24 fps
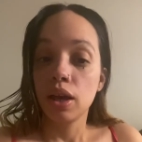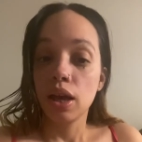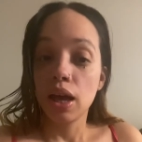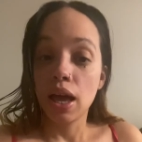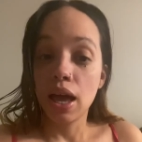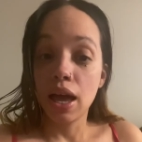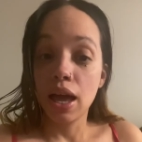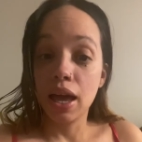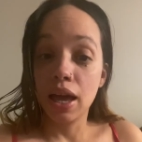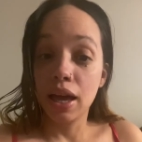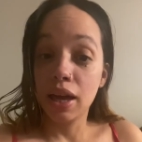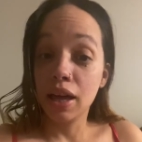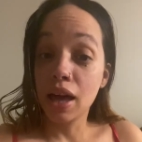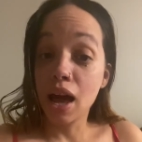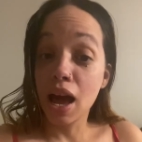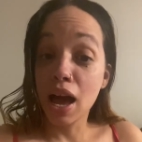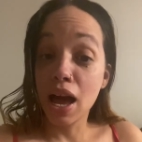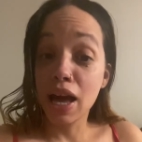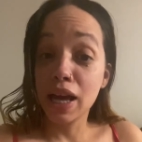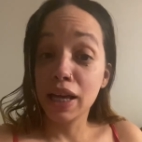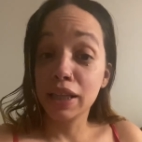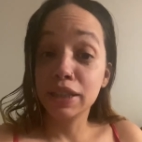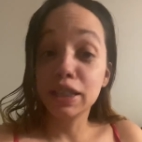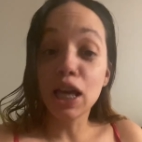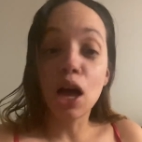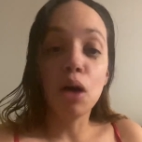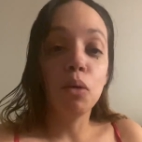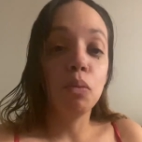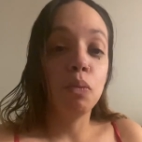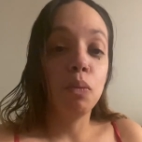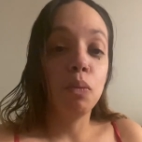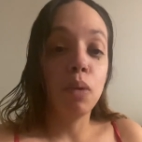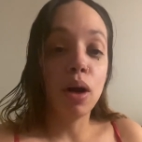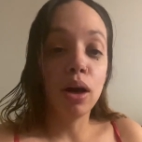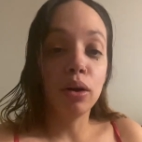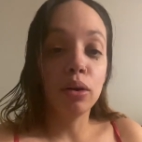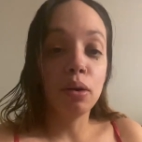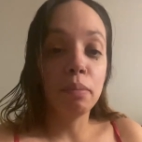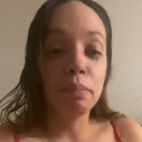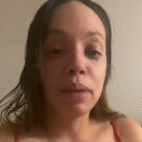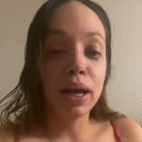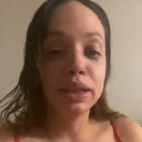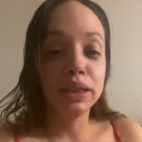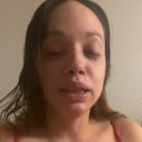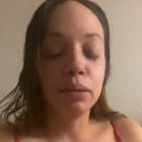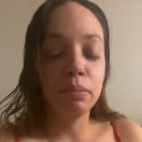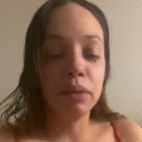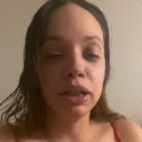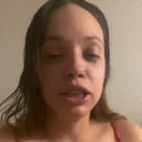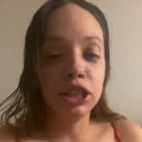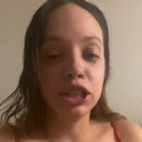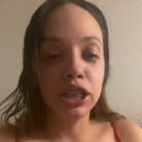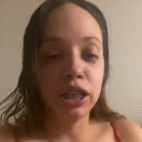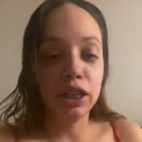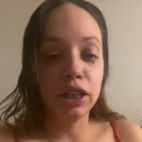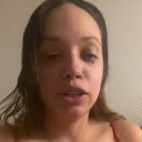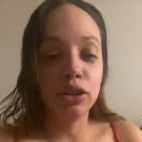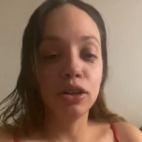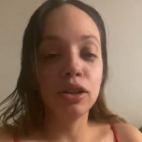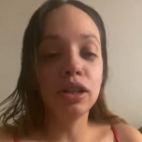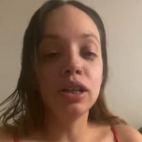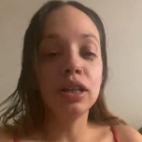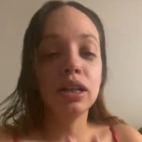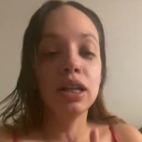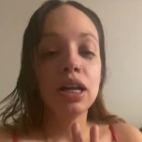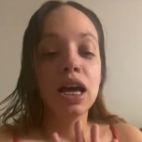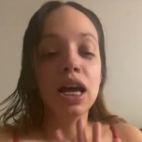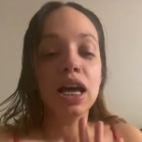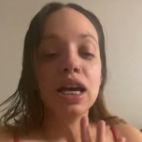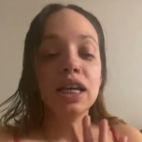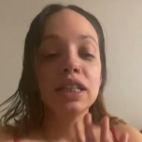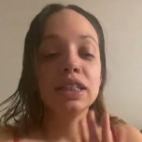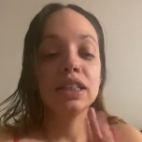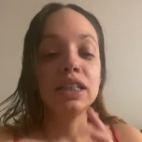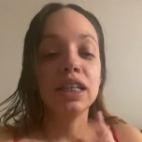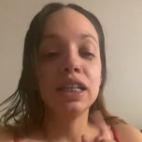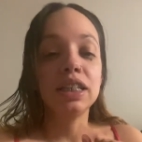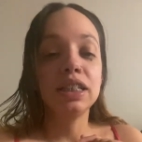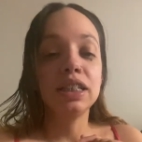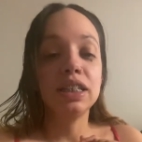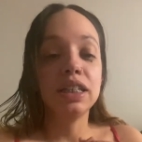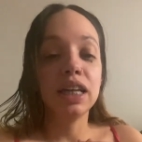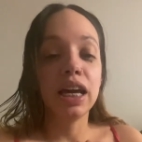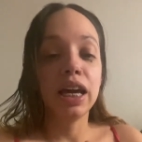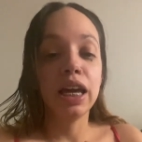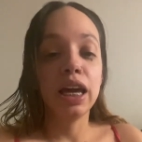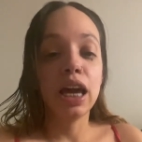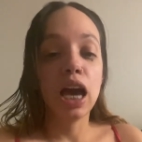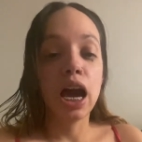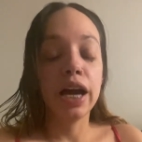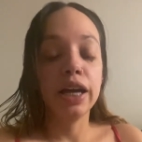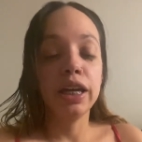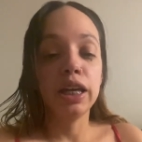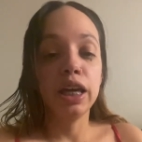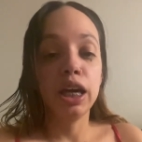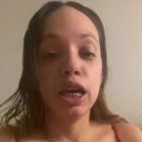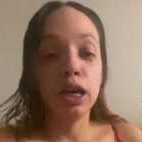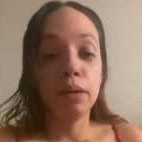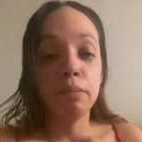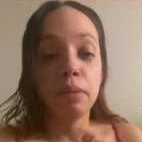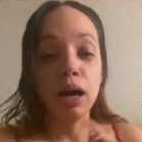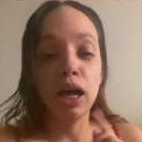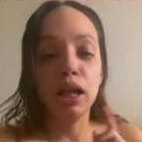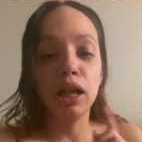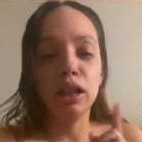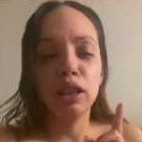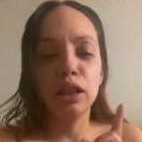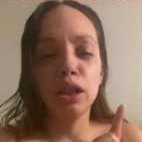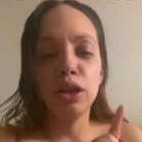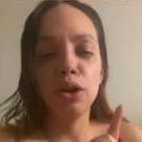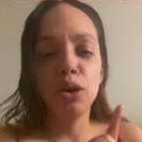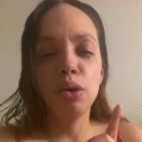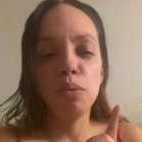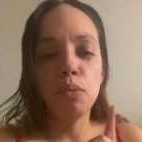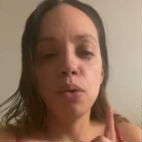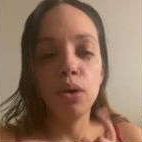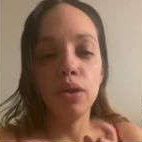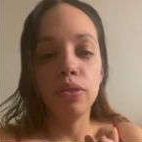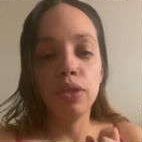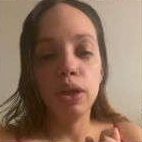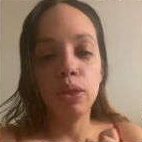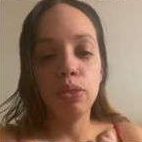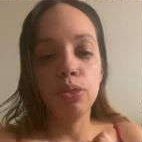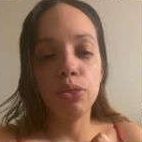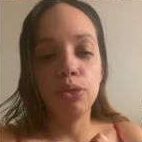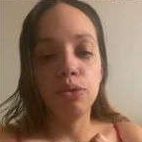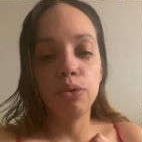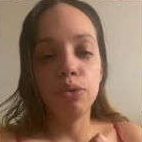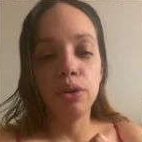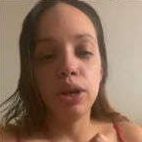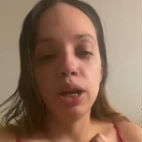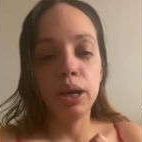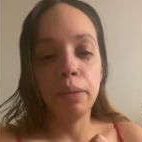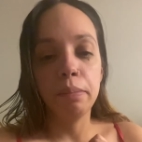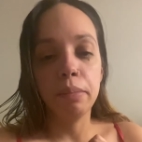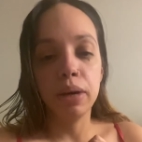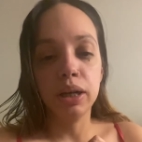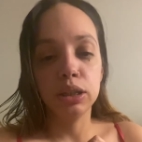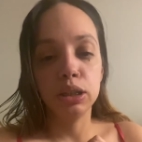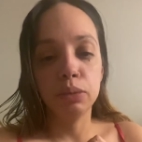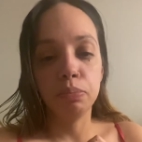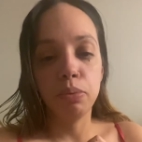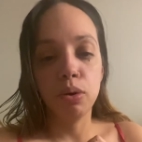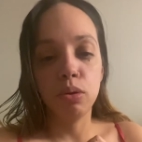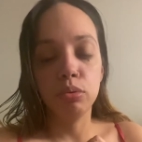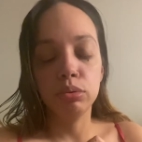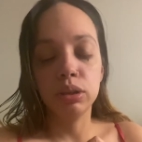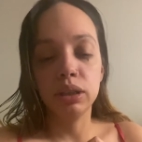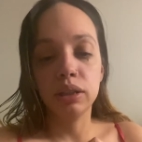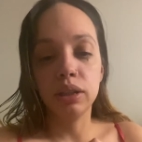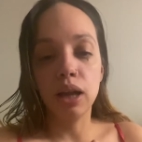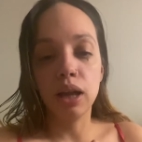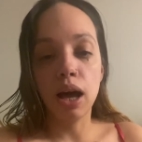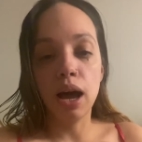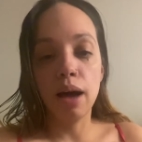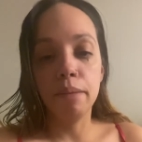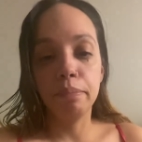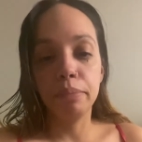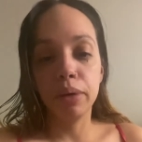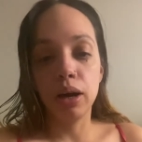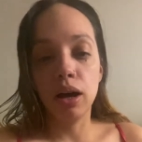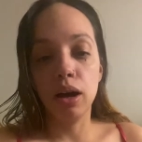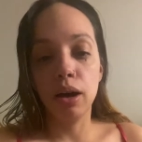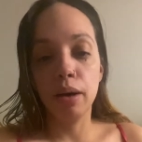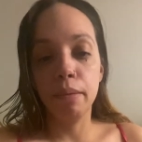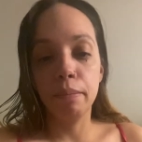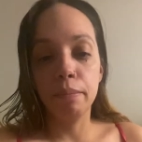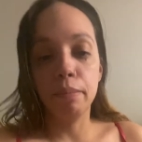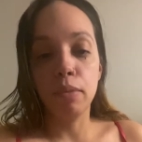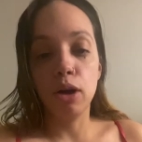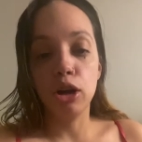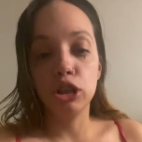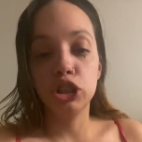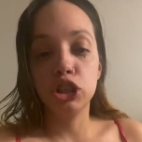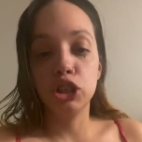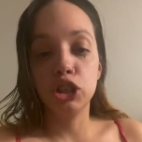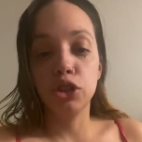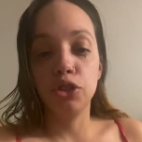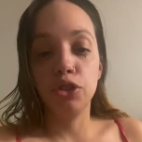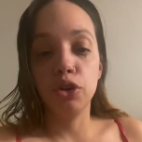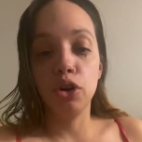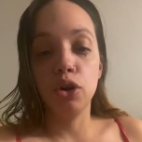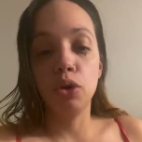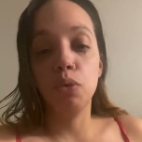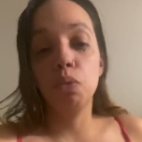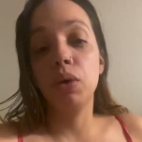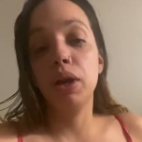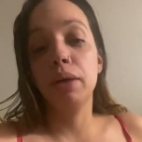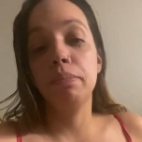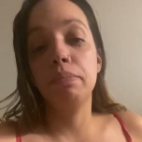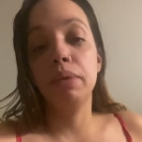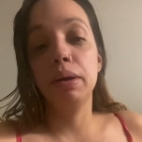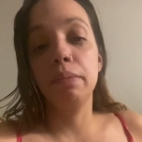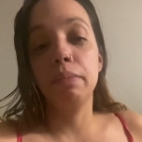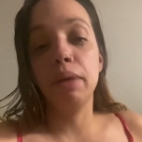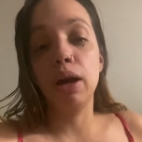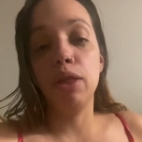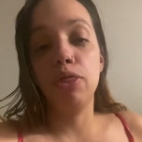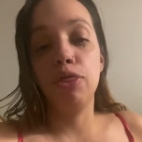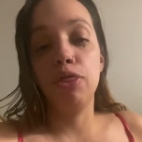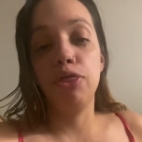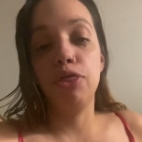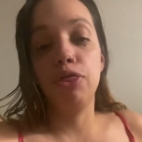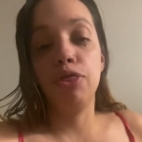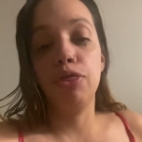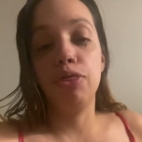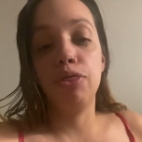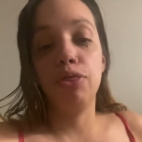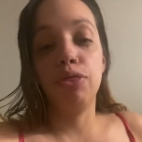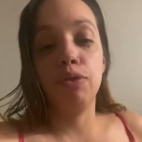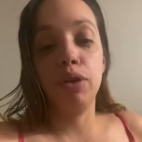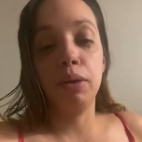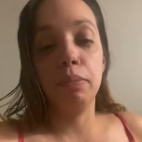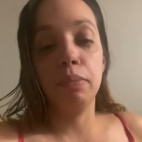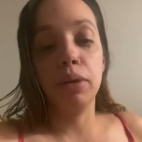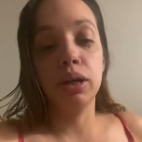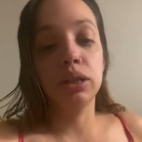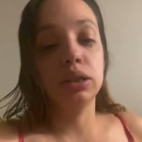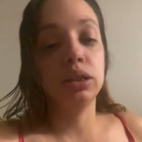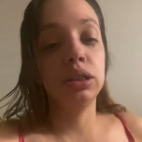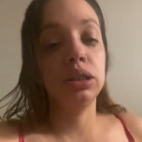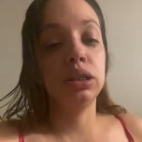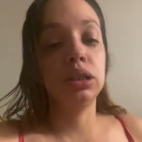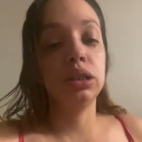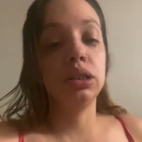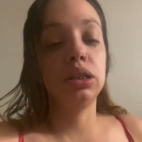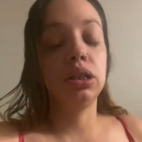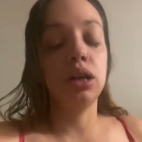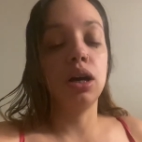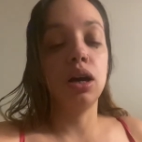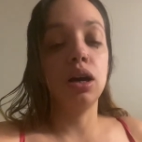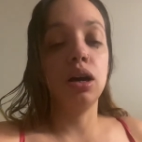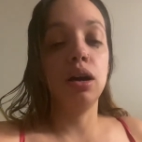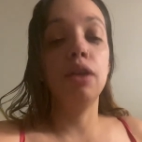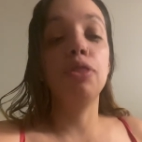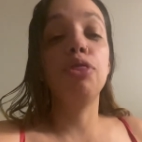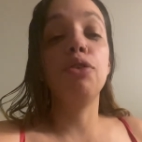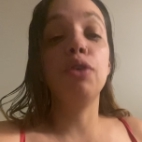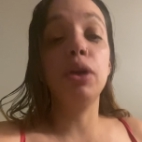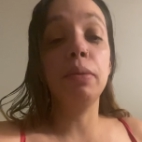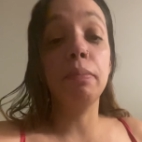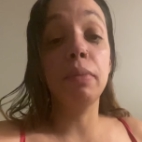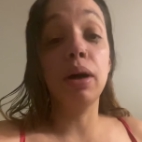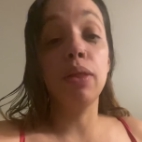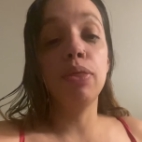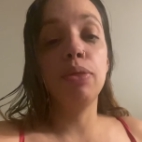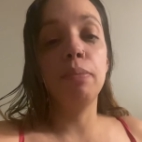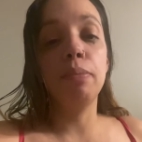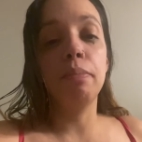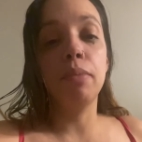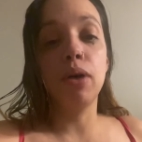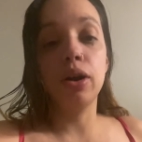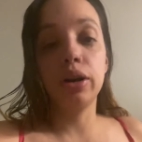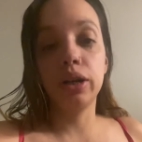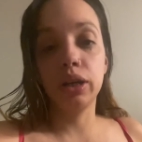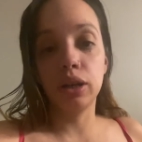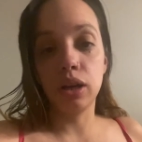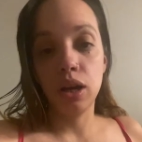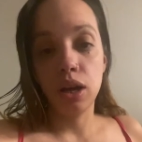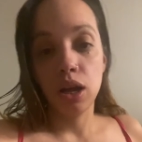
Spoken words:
Hey guys, welcome back to my channel. Today I am a little more than 3 months post-op. March 3rd would have been my 3-month mark.